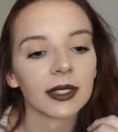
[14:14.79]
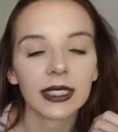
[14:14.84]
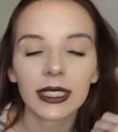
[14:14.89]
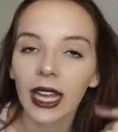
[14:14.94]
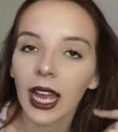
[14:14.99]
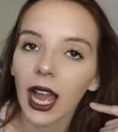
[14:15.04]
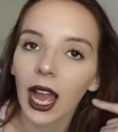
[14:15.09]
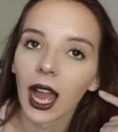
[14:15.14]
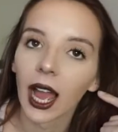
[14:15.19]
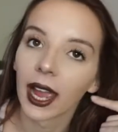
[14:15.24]

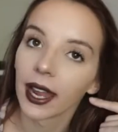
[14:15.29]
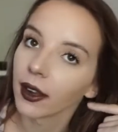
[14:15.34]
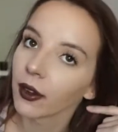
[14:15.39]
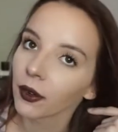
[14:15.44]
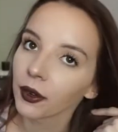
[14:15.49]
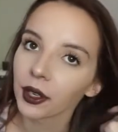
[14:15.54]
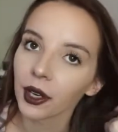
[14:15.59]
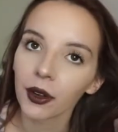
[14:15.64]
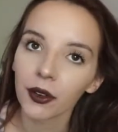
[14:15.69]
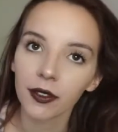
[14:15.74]
Yeah, I
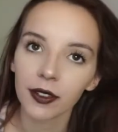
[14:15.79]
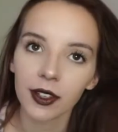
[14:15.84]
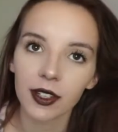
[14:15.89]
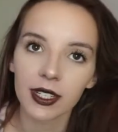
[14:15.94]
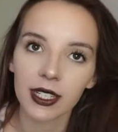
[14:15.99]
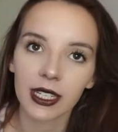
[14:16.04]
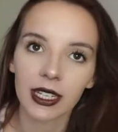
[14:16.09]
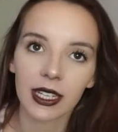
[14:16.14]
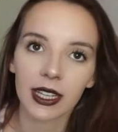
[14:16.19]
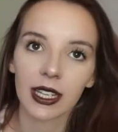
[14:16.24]
don't know if
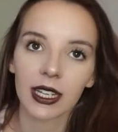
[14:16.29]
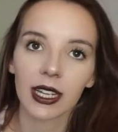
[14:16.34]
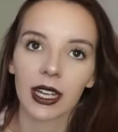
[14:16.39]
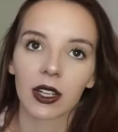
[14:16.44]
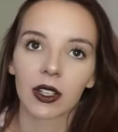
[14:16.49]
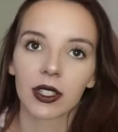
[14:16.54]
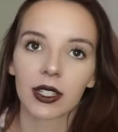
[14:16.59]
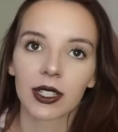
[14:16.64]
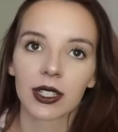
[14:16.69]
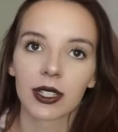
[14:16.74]
there's anything
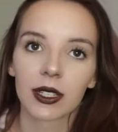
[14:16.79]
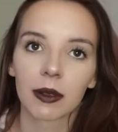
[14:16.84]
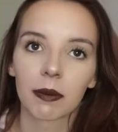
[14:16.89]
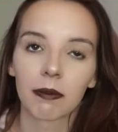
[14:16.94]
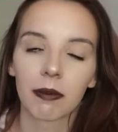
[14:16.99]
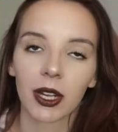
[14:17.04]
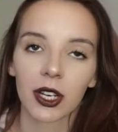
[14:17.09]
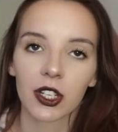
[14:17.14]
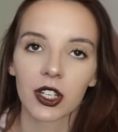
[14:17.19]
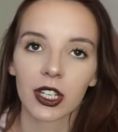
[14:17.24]
else
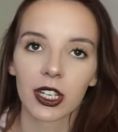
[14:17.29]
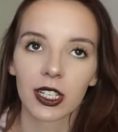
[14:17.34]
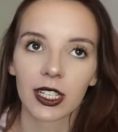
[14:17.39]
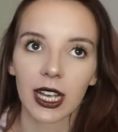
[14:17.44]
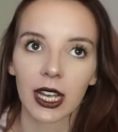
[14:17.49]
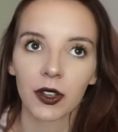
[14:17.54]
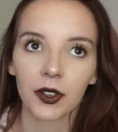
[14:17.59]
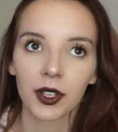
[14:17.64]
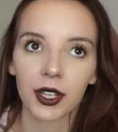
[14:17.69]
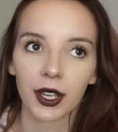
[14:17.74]
much to
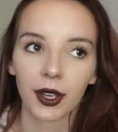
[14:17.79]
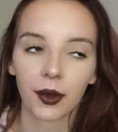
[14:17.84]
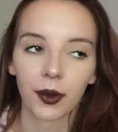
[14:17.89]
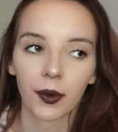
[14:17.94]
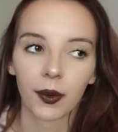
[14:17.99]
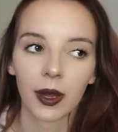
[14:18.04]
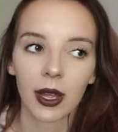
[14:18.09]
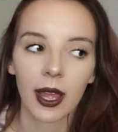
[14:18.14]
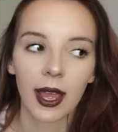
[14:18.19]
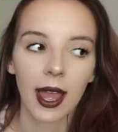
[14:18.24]
tell
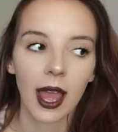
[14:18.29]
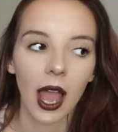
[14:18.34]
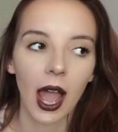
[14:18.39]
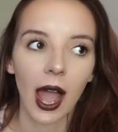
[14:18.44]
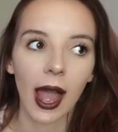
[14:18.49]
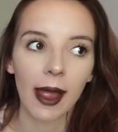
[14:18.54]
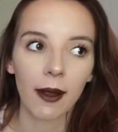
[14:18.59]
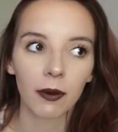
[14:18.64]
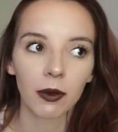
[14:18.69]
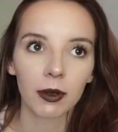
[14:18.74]
you.
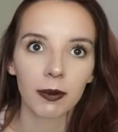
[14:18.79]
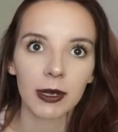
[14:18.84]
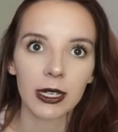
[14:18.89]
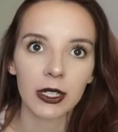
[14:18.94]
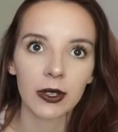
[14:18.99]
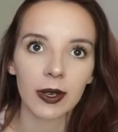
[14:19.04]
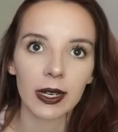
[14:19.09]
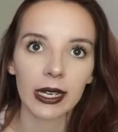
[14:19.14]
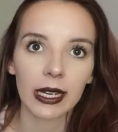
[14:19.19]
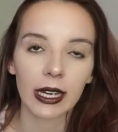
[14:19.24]
I will be
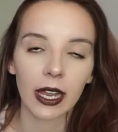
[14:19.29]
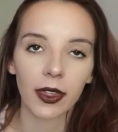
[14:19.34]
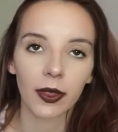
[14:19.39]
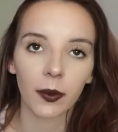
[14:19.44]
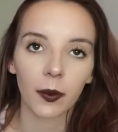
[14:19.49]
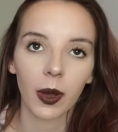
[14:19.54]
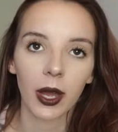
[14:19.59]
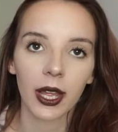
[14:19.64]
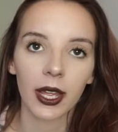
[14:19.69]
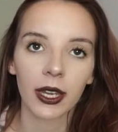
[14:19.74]
doing
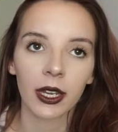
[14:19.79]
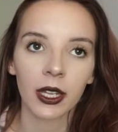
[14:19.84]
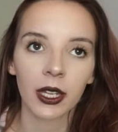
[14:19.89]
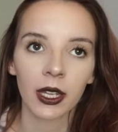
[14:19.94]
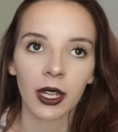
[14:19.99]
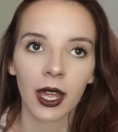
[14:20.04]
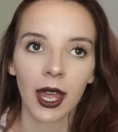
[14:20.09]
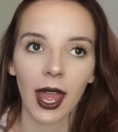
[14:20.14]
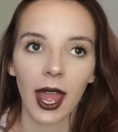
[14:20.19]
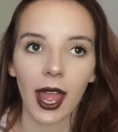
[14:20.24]
another one
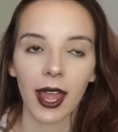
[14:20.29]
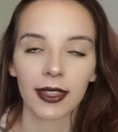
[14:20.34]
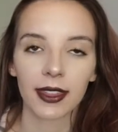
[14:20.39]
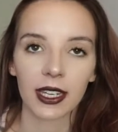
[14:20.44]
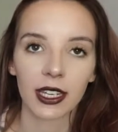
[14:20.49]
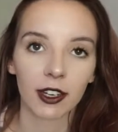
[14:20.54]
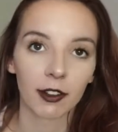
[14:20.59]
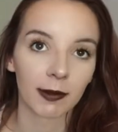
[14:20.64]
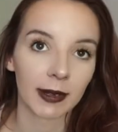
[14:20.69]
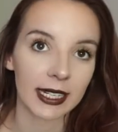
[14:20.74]
at
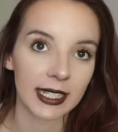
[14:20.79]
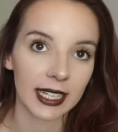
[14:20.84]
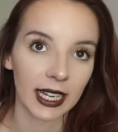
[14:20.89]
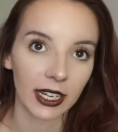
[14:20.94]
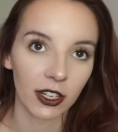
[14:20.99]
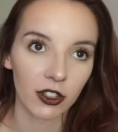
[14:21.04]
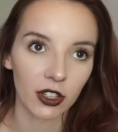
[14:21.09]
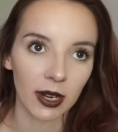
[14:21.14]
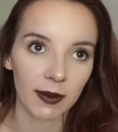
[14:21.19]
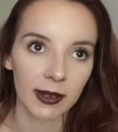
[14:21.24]
the end of my
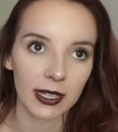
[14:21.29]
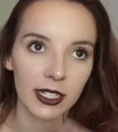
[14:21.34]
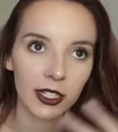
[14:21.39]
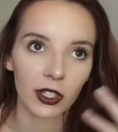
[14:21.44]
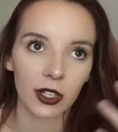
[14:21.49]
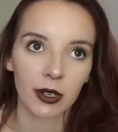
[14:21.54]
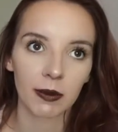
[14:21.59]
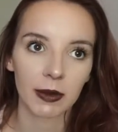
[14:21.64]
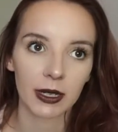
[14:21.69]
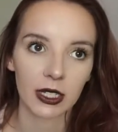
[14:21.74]
2nd
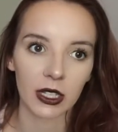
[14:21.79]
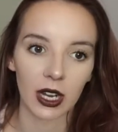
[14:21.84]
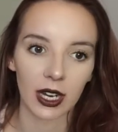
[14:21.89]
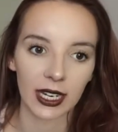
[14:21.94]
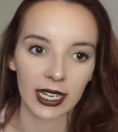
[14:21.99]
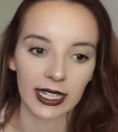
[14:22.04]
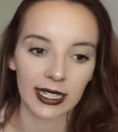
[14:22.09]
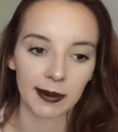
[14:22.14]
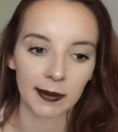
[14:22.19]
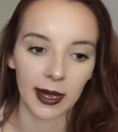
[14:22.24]
trimester and be
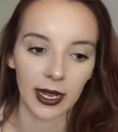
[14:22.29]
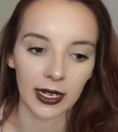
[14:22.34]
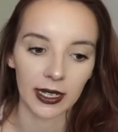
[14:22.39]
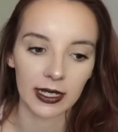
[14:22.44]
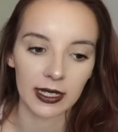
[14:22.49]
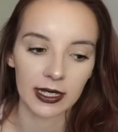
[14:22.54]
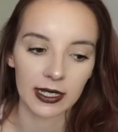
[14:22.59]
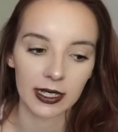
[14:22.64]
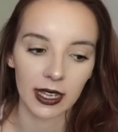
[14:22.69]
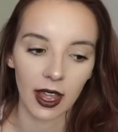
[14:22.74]
talking about it
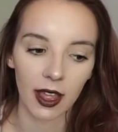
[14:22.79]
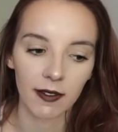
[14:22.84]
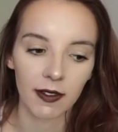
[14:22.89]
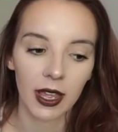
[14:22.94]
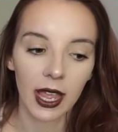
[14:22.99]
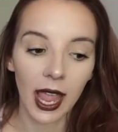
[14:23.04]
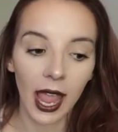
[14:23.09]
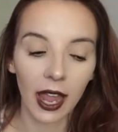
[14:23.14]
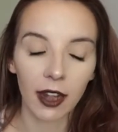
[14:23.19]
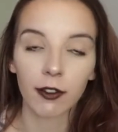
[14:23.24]
and stuff.
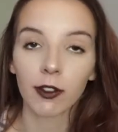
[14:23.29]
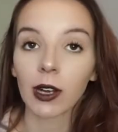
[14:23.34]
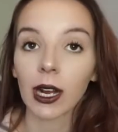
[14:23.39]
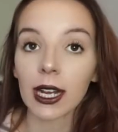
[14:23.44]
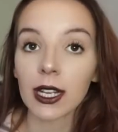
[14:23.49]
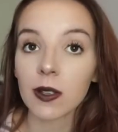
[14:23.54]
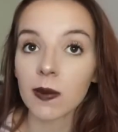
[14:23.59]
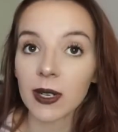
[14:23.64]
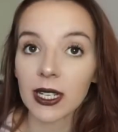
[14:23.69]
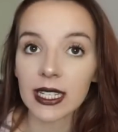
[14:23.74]
And if you
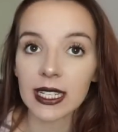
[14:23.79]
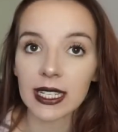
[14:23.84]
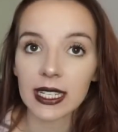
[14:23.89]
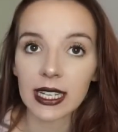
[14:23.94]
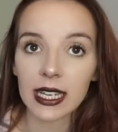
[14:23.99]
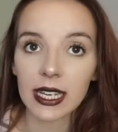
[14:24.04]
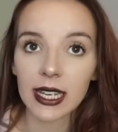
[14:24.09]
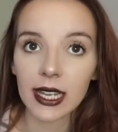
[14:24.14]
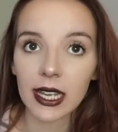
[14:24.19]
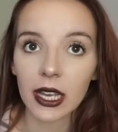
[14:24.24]
guys want to
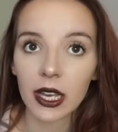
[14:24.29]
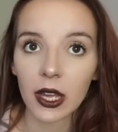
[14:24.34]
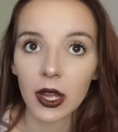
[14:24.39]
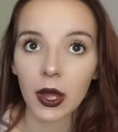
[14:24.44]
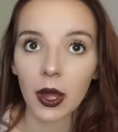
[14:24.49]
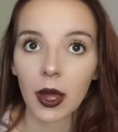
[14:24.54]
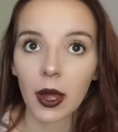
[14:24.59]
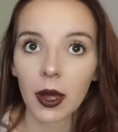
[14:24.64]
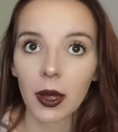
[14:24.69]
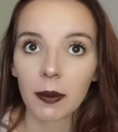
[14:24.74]
see
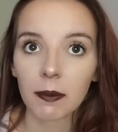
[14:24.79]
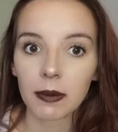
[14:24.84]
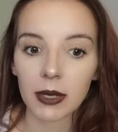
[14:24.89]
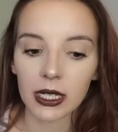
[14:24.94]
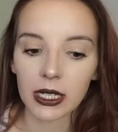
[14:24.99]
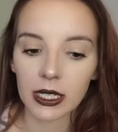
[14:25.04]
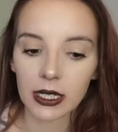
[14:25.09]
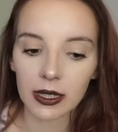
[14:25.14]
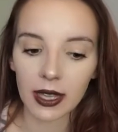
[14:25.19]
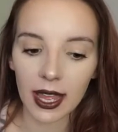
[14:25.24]

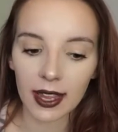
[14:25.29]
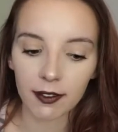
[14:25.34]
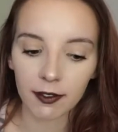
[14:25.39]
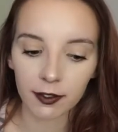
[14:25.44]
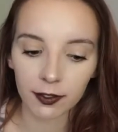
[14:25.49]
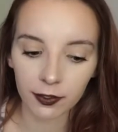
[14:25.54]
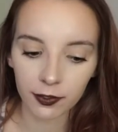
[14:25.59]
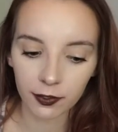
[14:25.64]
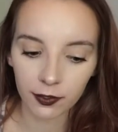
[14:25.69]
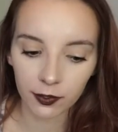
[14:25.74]
me like
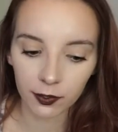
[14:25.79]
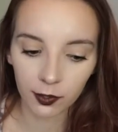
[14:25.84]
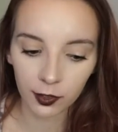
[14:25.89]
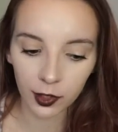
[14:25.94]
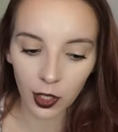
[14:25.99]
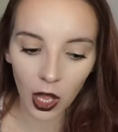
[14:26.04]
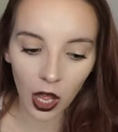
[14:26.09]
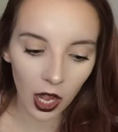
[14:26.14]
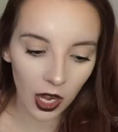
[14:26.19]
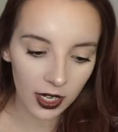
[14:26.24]

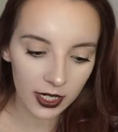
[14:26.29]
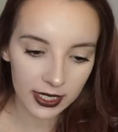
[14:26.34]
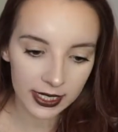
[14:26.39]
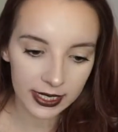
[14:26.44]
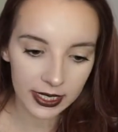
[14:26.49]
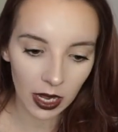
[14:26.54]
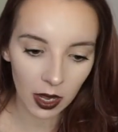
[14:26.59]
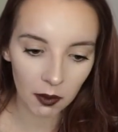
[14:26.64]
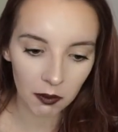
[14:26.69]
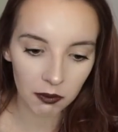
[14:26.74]
vlog
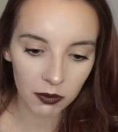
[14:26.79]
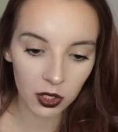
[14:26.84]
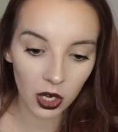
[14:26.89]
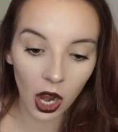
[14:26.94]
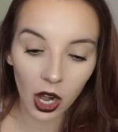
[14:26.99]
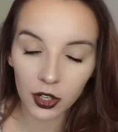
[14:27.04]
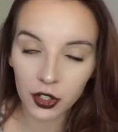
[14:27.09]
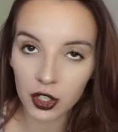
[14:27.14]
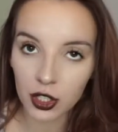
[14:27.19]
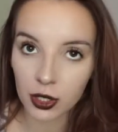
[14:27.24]
some
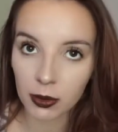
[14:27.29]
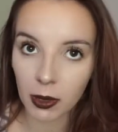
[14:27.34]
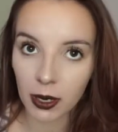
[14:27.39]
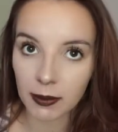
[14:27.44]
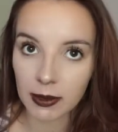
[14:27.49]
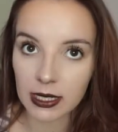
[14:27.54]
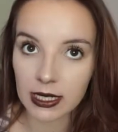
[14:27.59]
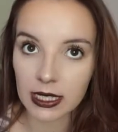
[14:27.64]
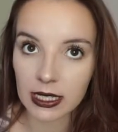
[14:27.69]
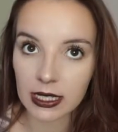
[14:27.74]
doctor's
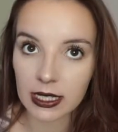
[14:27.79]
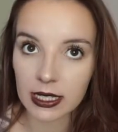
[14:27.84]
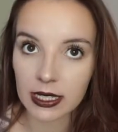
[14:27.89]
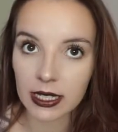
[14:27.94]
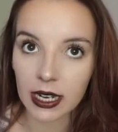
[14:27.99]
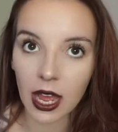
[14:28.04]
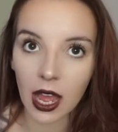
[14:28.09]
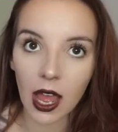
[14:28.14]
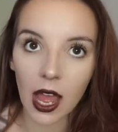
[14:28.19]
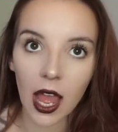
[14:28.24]
appointments and
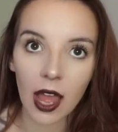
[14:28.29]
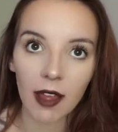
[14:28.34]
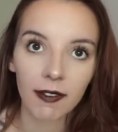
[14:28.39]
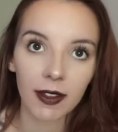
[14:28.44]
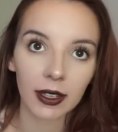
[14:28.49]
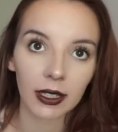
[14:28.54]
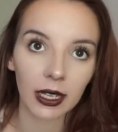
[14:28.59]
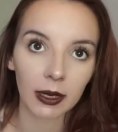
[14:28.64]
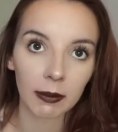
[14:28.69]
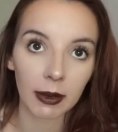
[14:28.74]
stuff,
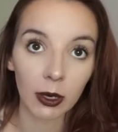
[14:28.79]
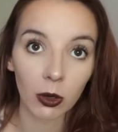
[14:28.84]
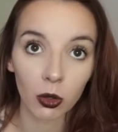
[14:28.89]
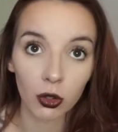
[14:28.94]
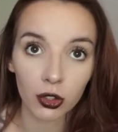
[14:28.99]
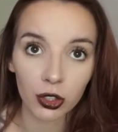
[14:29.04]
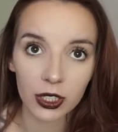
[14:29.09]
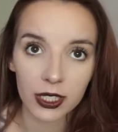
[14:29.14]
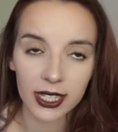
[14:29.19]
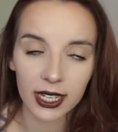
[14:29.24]
and like my
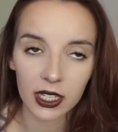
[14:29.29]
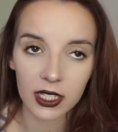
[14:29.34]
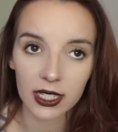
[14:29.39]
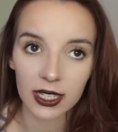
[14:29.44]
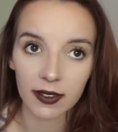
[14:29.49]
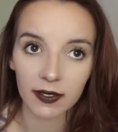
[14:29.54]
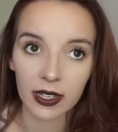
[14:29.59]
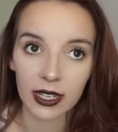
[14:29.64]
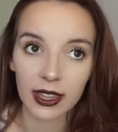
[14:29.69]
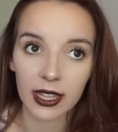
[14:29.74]
ultrasounds
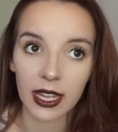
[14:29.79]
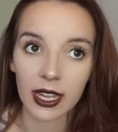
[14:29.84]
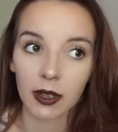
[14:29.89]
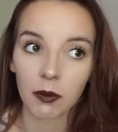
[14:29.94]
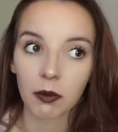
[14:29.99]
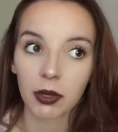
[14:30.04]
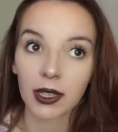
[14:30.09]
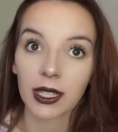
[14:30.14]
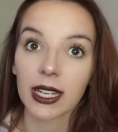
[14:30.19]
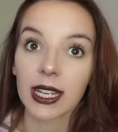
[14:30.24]
and
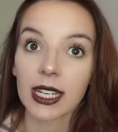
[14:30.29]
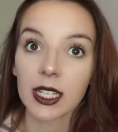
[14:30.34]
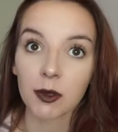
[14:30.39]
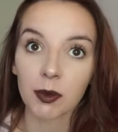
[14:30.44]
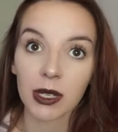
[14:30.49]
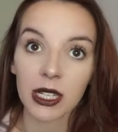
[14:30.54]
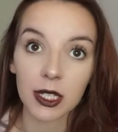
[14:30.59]
everything, please